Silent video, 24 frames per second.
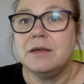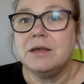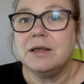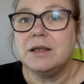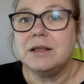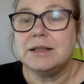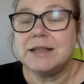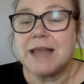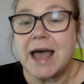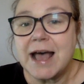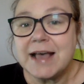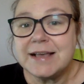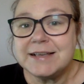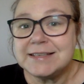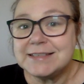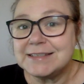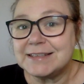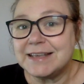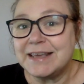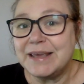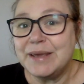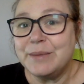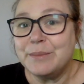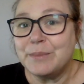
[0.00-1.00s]

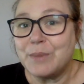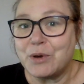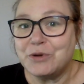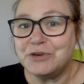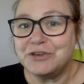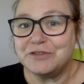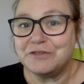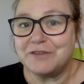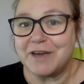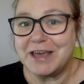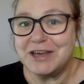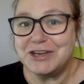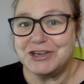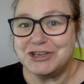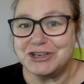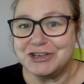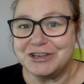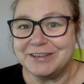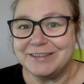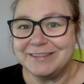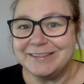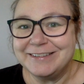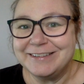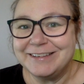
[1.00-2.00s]
Lastly,
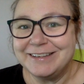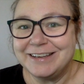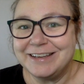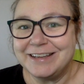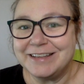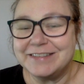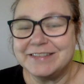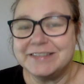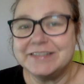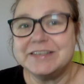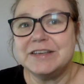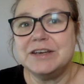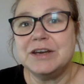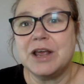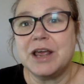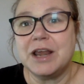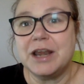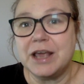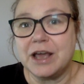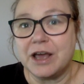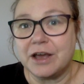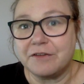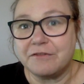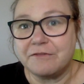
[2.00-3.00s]
motivation. This is
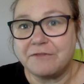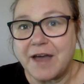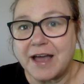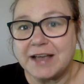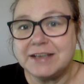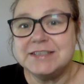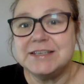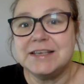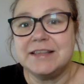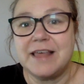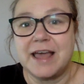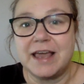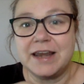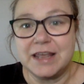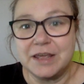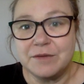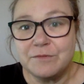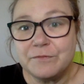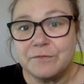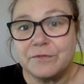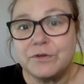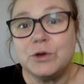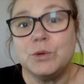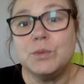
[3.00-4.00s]
a factor that
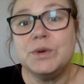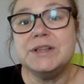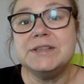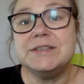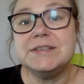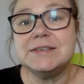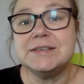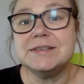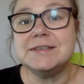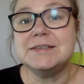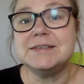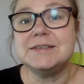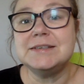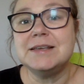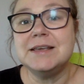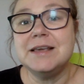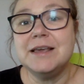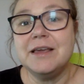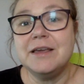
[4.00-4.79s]
influences